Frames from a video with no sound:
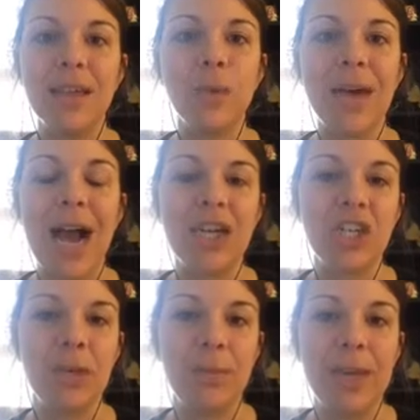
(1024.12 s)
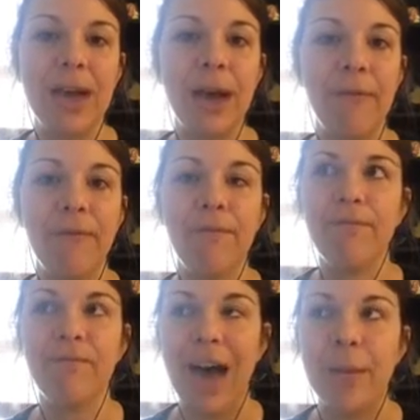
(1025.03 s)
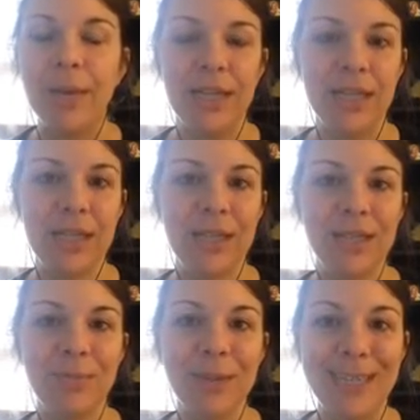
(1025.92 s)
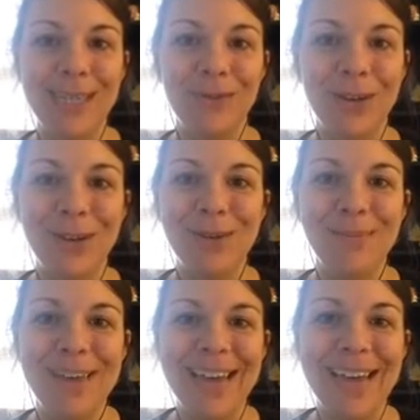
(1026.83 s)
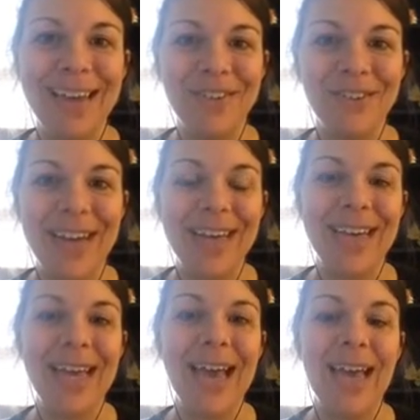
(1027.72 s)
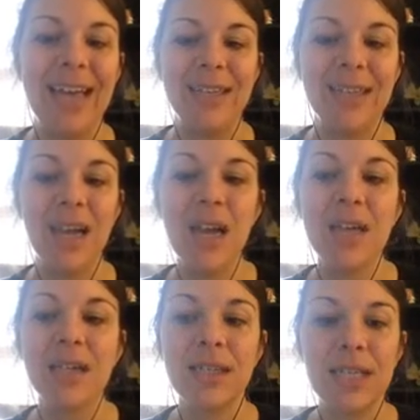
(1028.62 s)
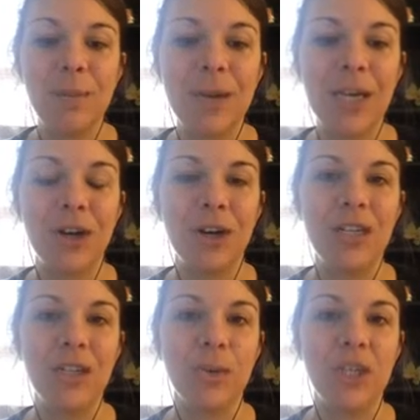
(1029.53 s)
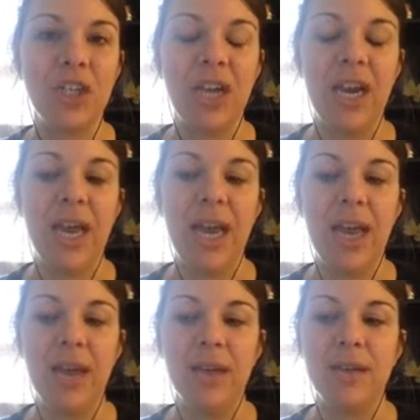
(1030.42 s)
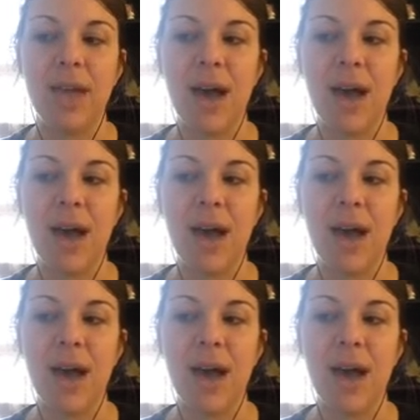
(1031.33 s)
would actually be a fabulous place for you to be in Reiki, and deepening your intuition, and